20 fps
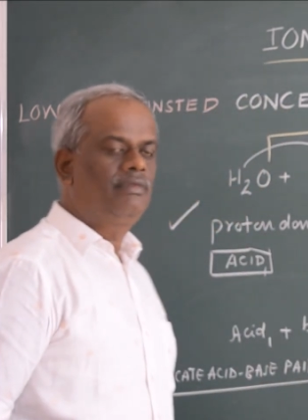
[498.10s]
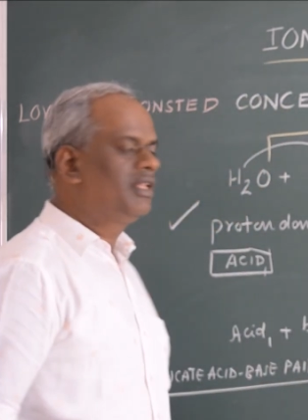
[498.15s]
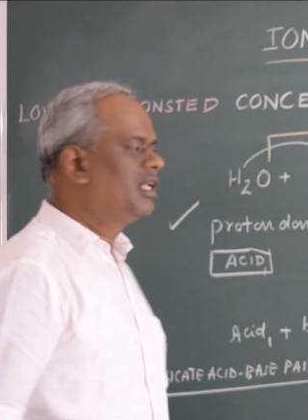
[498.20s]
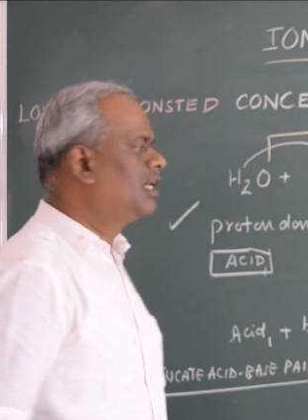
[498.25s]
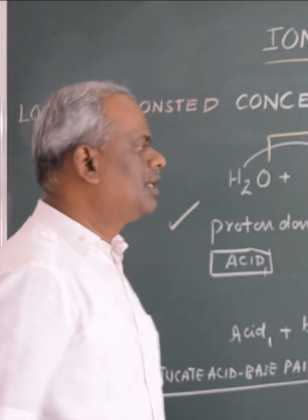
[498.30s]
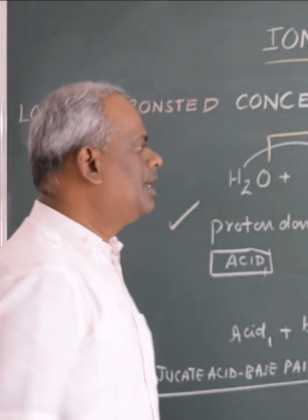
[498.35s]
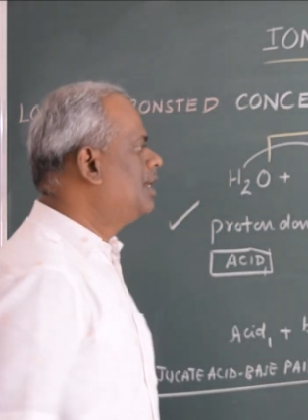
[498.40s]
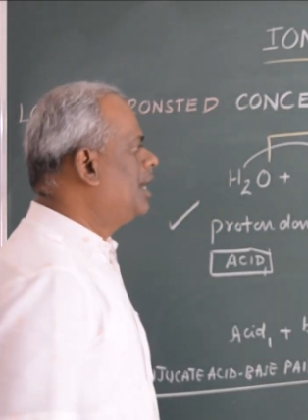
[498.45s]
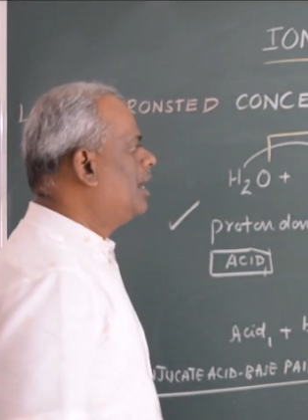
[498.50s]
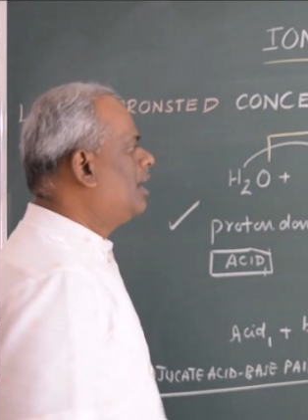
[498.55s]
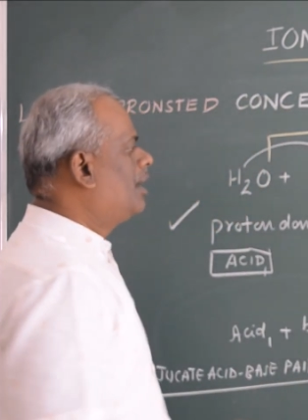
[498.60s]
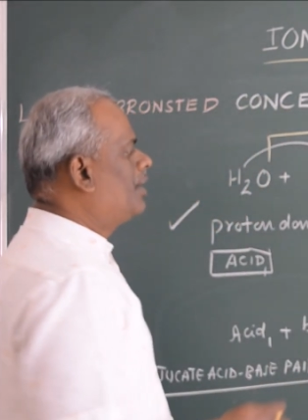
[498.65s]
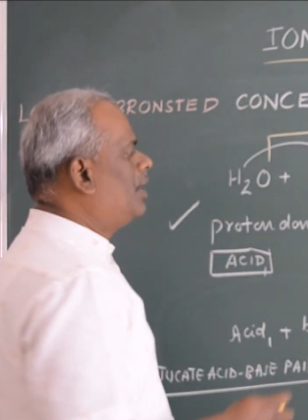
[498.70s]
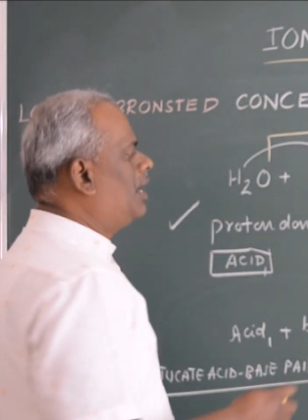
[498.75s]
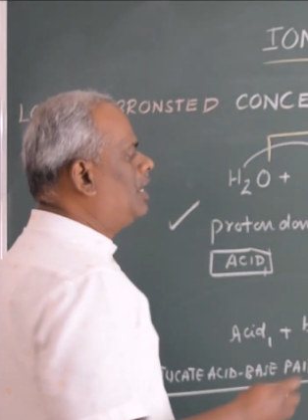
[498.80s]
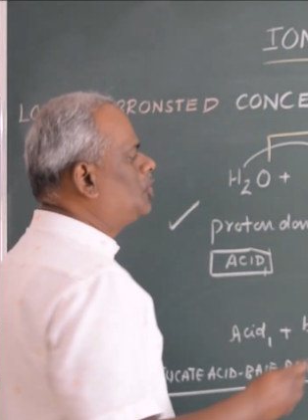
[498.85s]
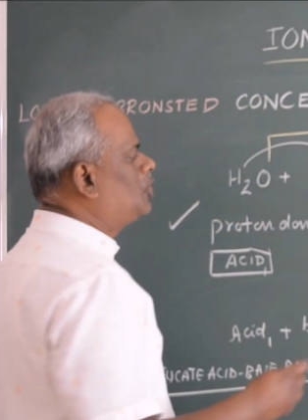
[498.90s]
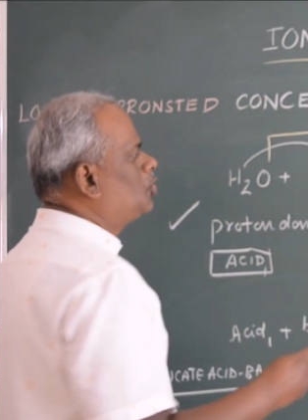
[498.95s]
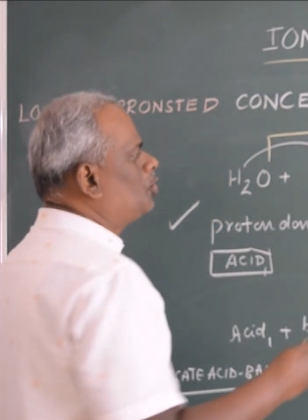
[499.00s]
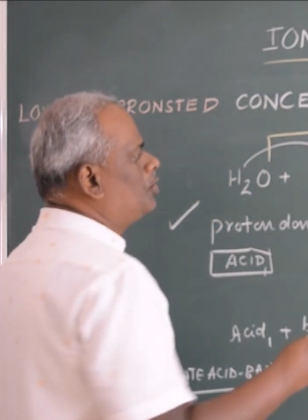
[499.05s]
They are
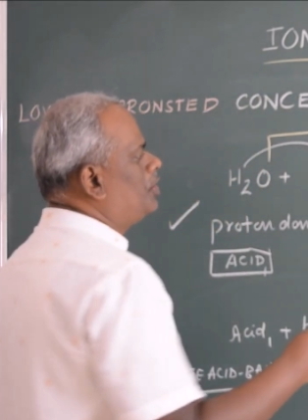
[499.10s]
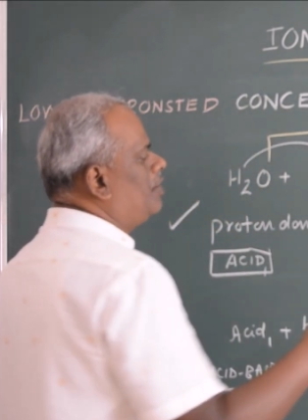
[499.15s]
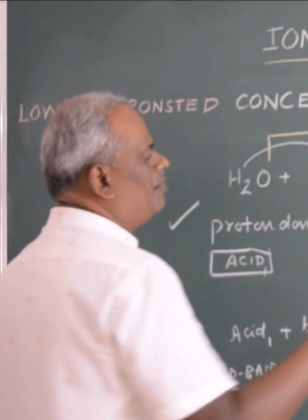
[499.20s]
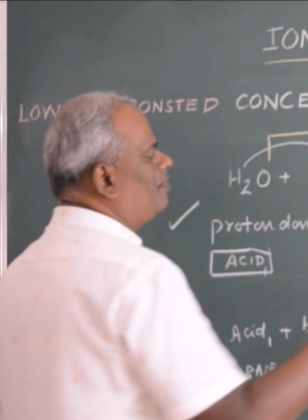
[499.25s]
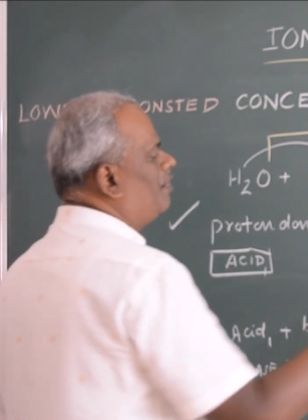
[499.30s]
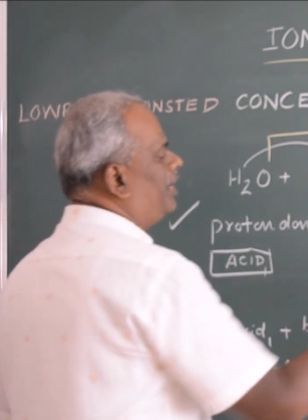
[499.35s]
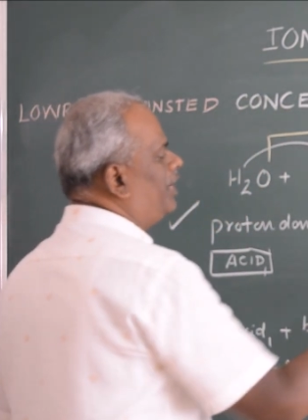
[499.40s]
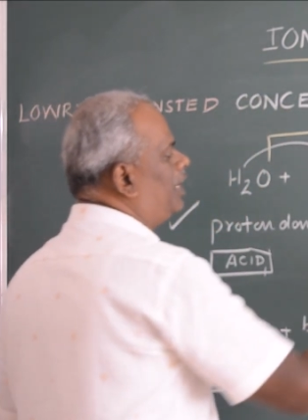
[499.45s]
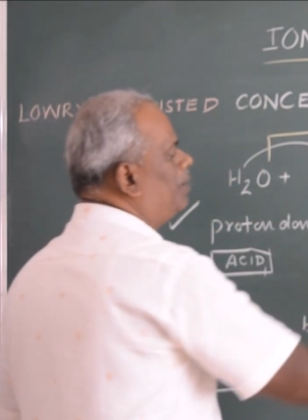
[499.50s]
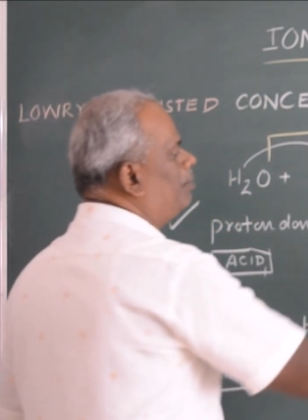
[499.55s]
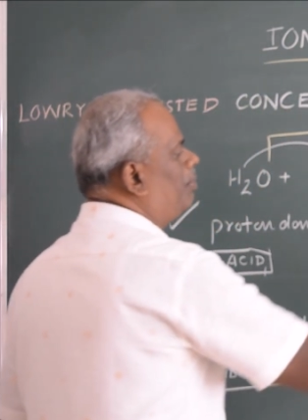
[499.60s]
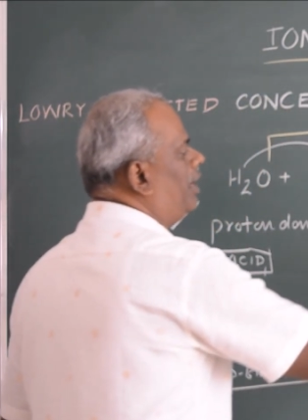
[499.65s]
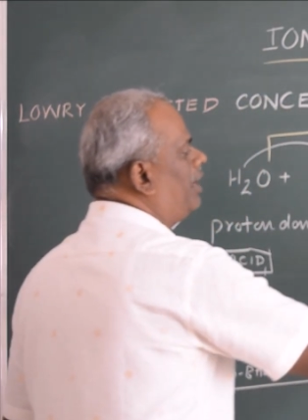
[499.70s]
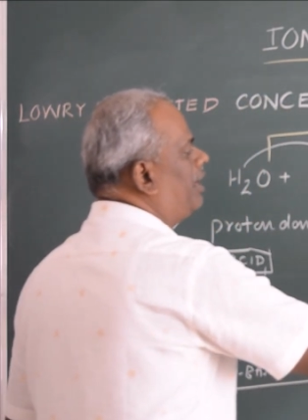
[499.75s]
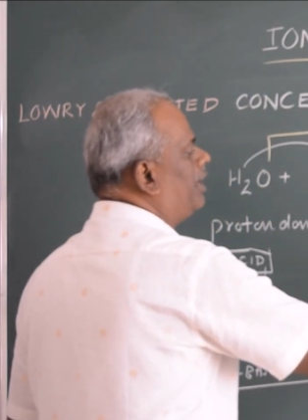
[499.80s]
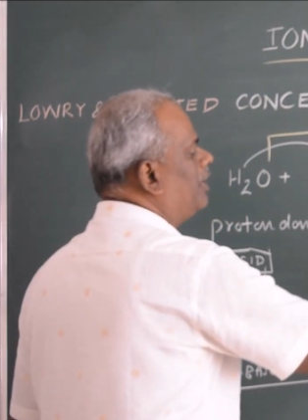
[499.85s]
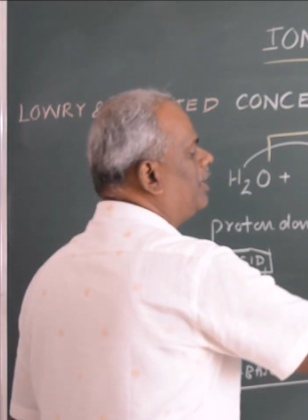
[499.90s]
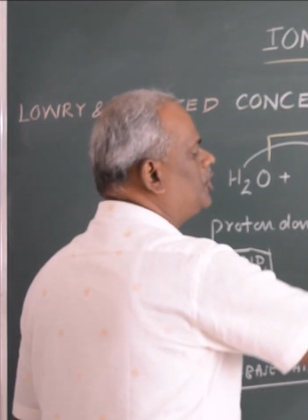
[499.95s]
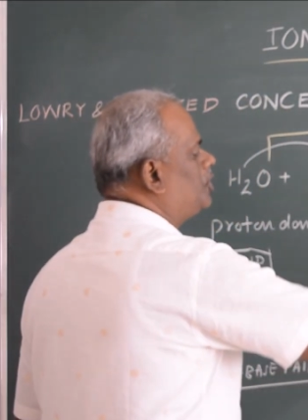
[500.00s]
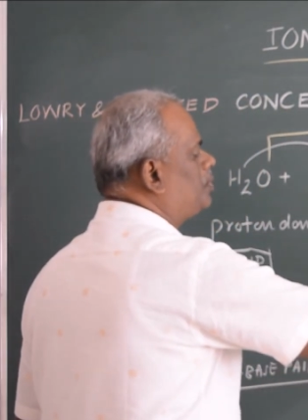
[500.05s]
also differing by
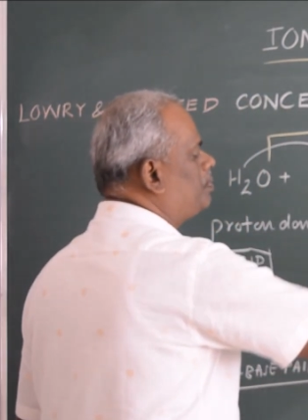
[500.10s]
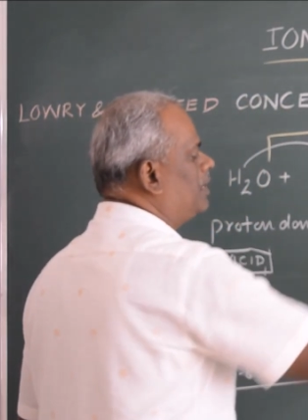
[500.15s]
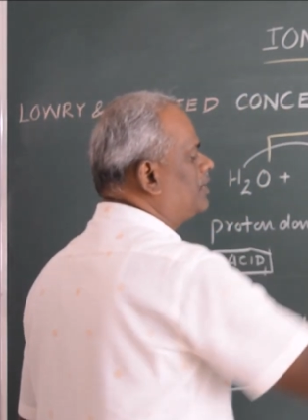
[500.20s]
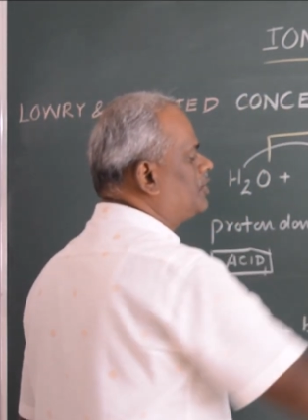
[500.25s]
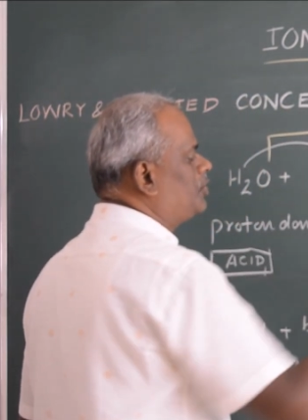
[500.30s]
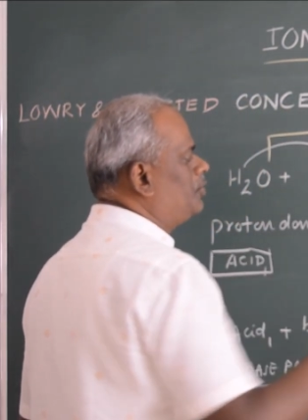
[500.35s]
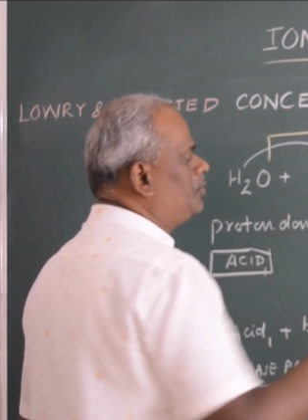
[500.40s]
H plus.